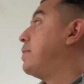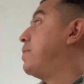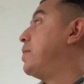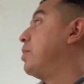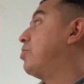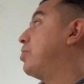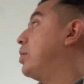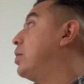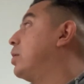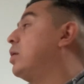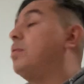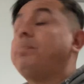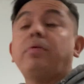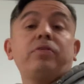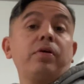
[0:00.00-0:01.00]
This
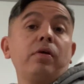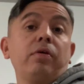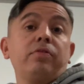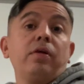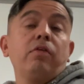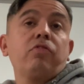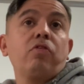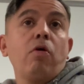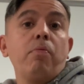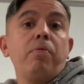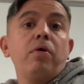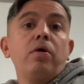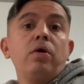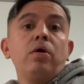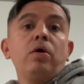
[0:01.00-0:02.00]
particular telescope
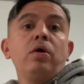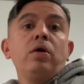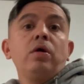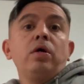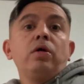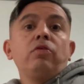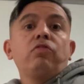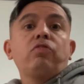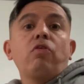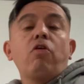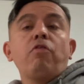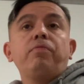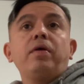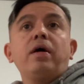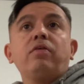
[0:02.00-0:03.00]

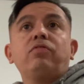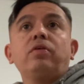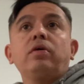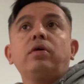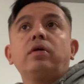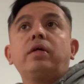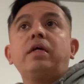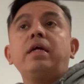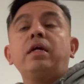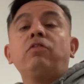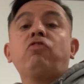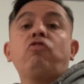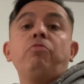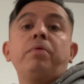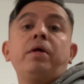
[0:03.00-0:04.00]
served as a key
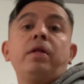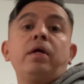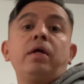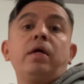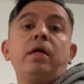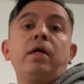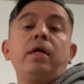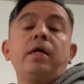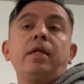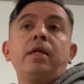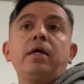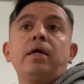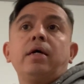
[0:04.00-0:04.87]
instrument in